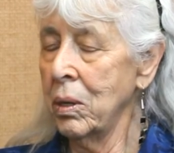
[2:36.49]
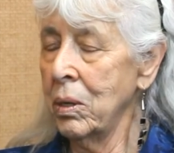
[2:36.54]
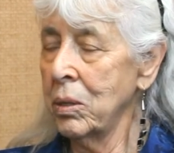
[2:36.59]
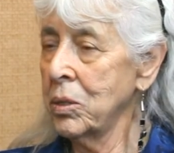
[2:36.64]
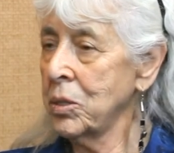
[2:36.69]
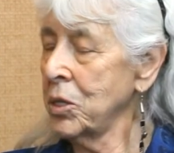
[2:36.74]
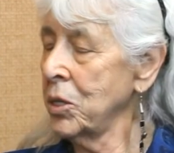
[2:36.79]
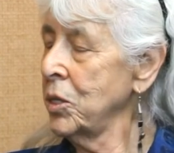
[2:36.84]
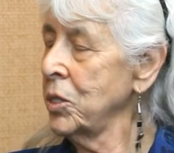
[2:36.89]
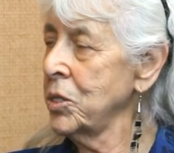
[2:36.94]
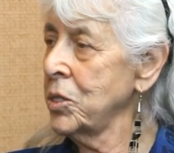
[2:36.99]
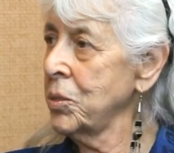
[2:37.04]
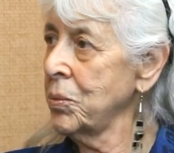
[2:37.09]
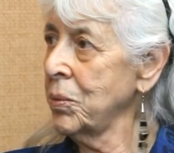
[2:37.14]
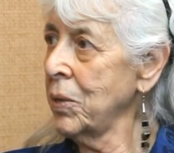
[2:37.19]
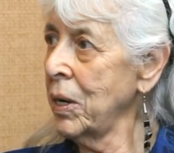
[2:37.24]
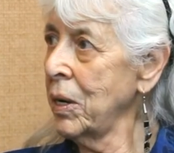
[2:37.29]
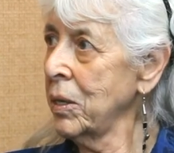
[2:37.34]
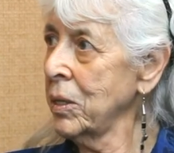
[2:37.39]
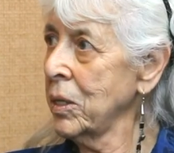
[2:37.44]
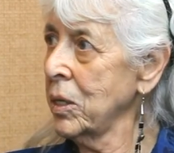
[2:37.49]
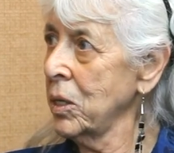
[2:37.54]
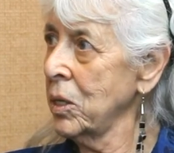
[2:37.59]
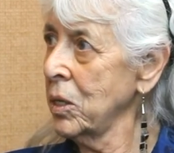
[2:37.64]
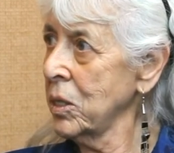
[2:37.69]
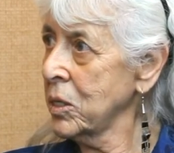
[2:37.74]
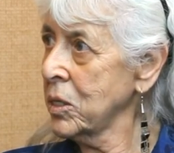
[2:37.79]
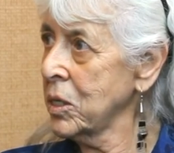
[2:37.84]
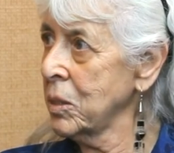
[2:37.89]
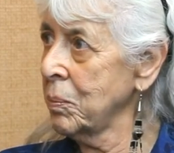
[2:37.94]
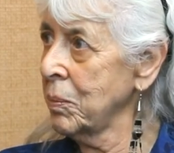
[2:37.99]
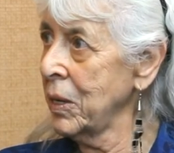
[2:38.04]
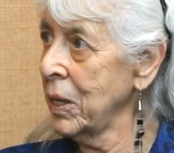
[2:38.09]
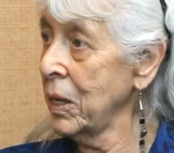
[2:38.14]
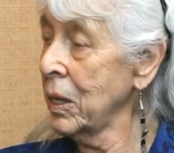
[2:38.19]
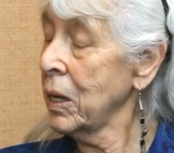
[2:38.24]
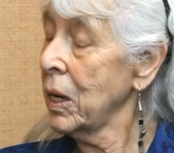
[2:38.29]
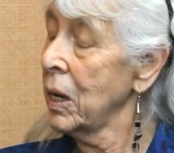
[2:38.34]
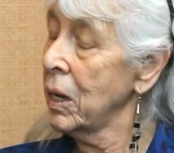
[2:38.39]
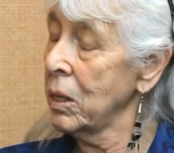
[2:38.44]
turns around and looks at me,
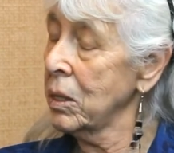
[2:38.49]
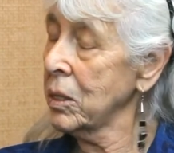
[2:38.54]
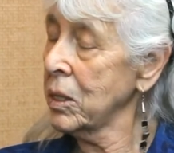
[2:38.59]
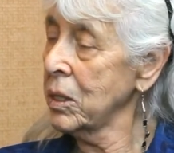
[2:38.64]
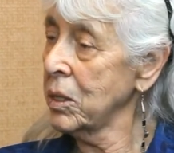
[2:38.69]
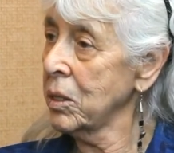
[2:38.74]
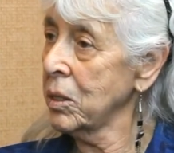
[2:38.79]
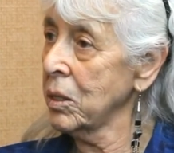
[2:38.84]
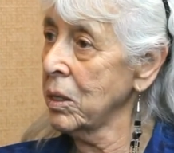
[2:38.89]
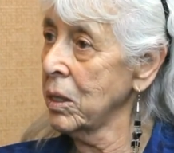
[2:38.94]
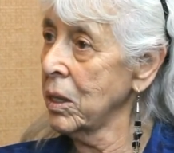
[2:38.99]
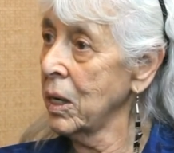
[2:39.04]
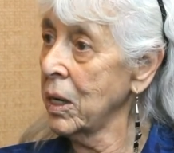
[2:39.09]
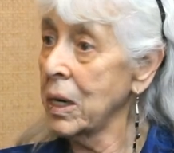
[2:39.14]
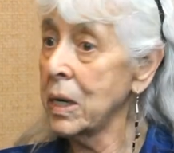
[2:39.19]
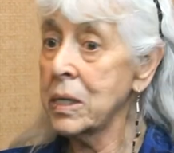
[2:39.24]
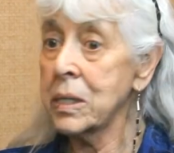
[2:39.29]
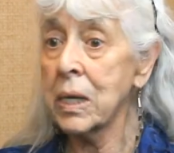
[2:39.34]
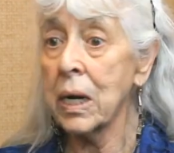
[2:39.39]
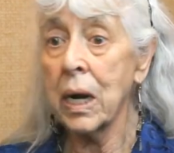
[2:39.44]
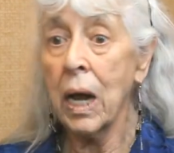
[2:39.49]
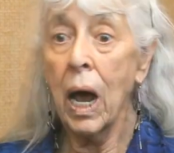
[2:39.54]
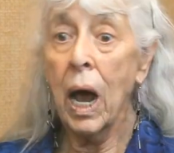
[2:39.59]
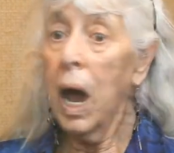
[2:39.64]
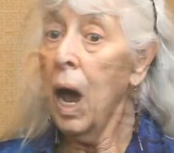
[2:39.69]
and I look at her, and I said,